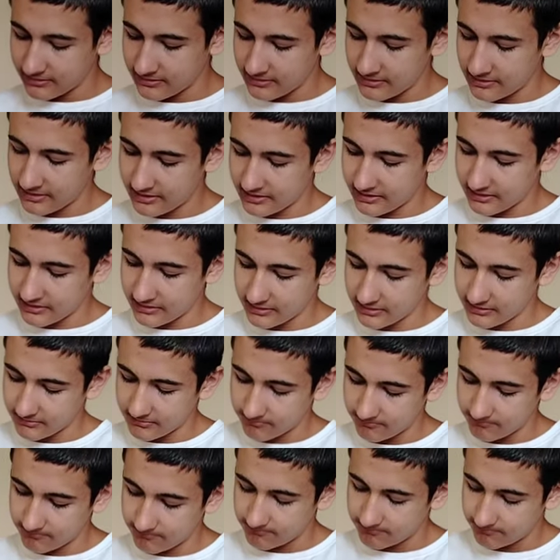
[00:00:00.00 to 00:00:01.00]

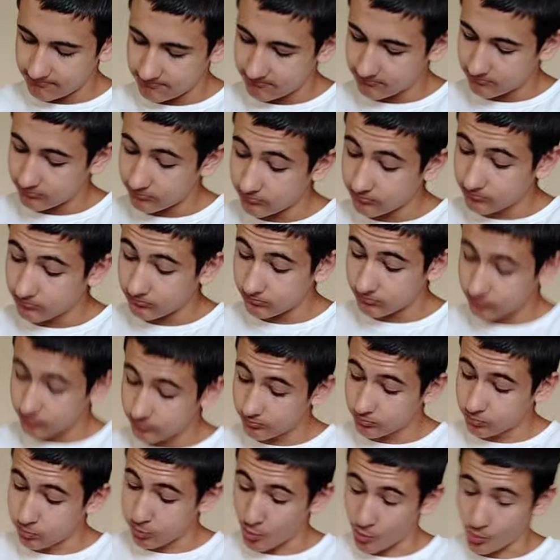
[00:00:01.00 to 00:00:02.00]
the
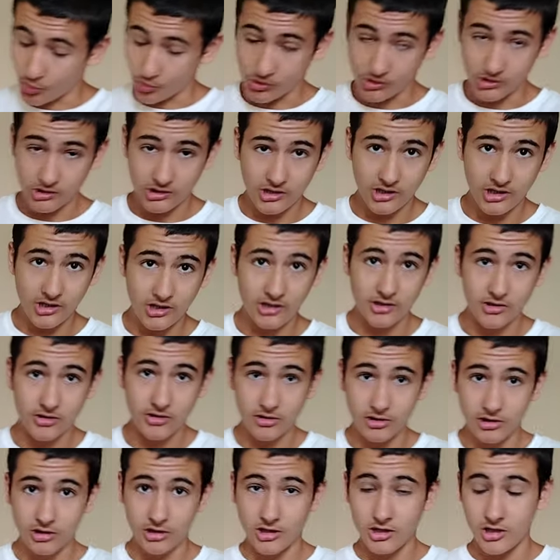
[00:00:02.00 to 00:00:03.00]
board.
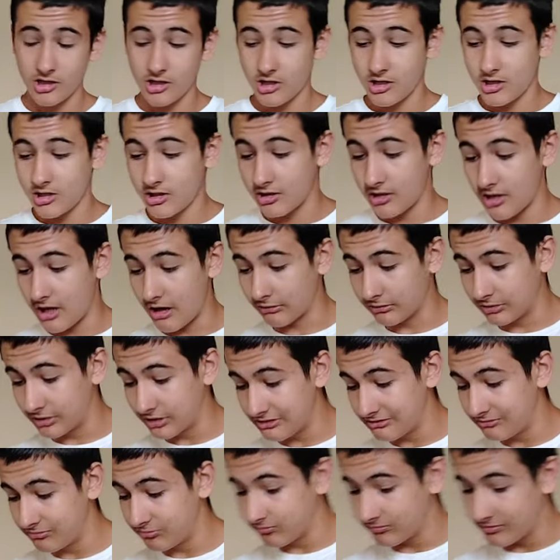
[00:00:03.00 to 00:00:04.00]
Now
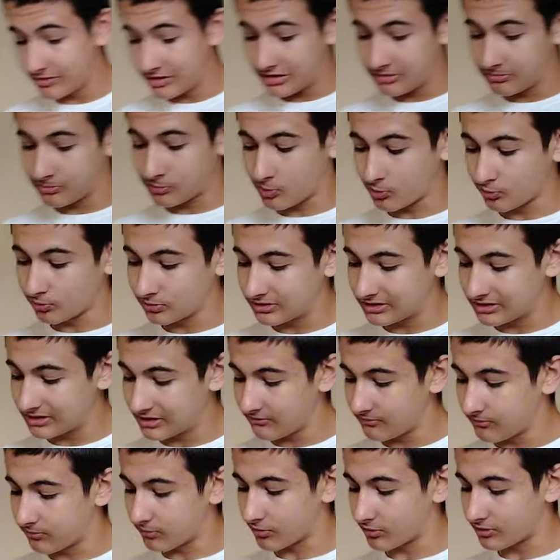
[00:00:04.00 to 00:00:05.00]
this is
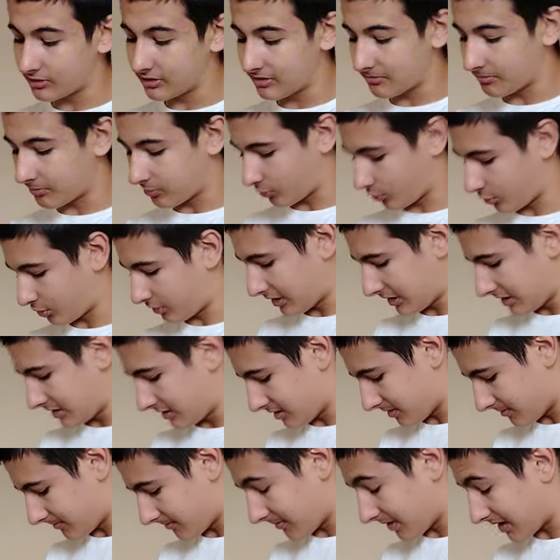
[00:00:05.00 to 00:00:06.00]
mostly for the
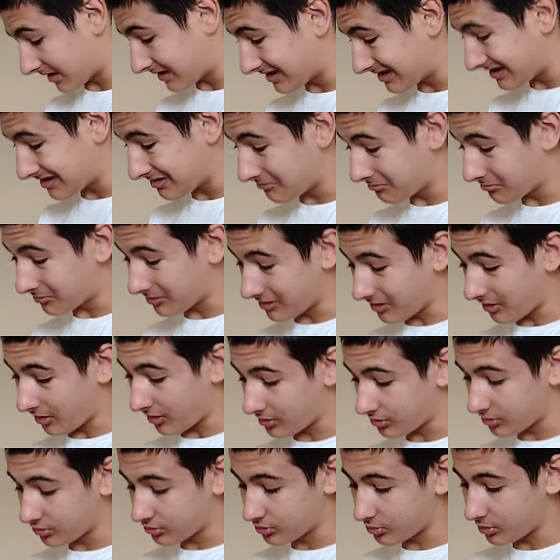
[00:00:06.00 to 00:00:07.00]
pronation, but it will
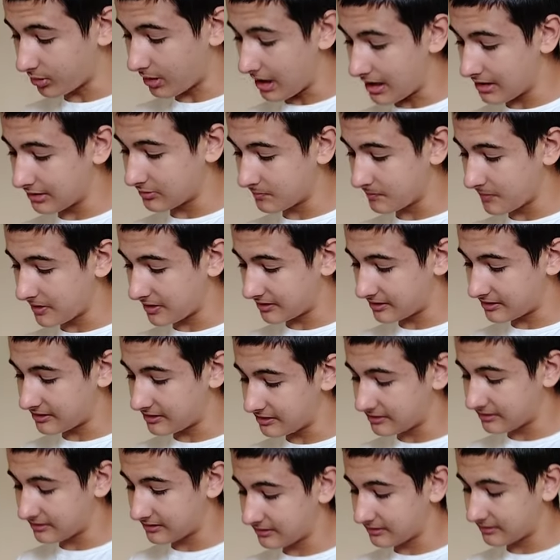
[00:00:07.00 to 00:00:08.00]
also
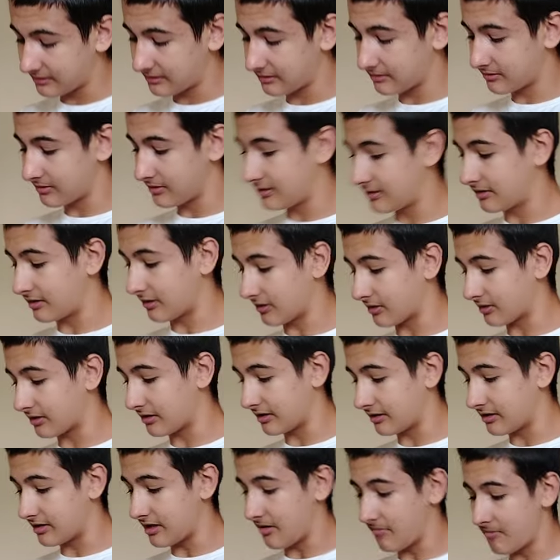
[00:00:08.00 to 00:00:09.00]
isometrically
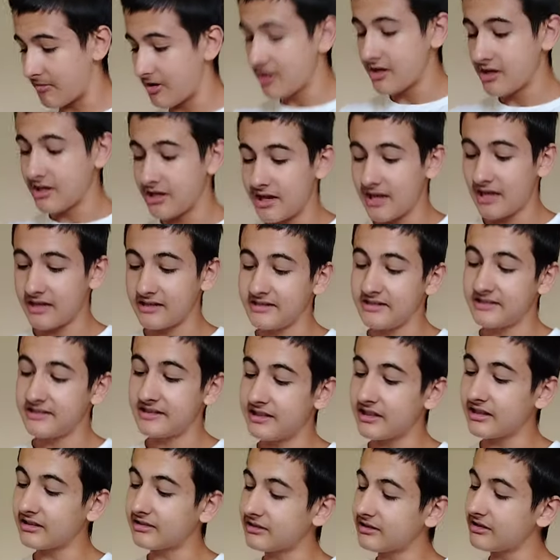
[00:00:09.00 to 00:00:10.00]
target them,
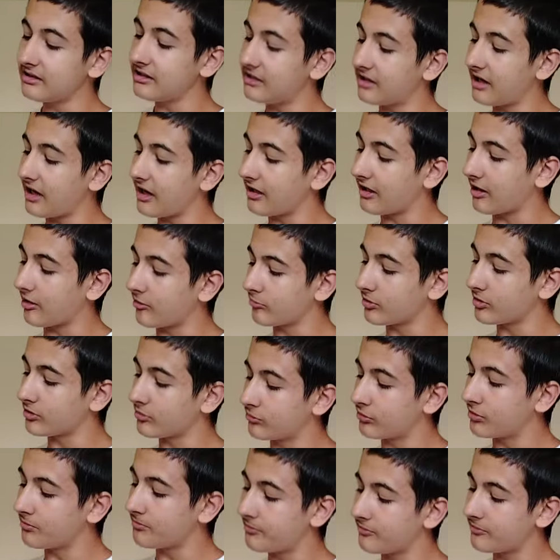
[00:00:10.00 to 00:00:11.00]
exactly like I
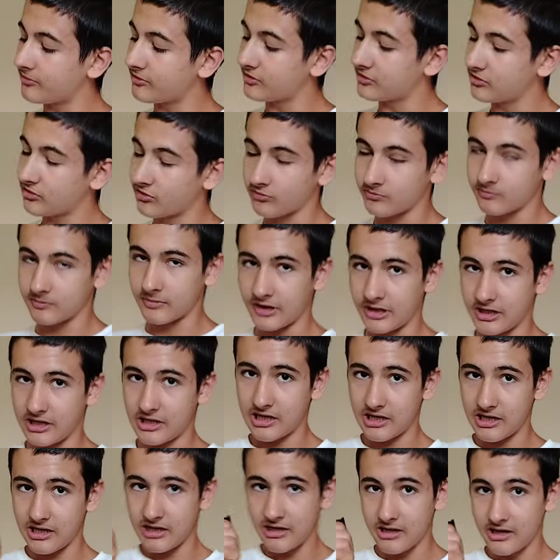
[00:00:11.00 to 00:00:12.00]
will work with
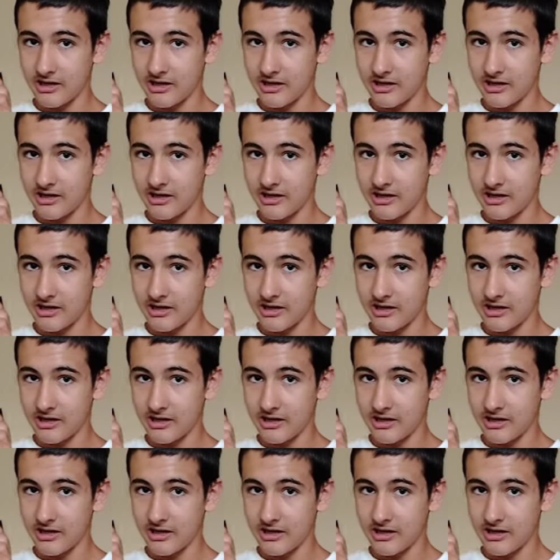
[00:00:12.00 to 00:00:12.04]
somebody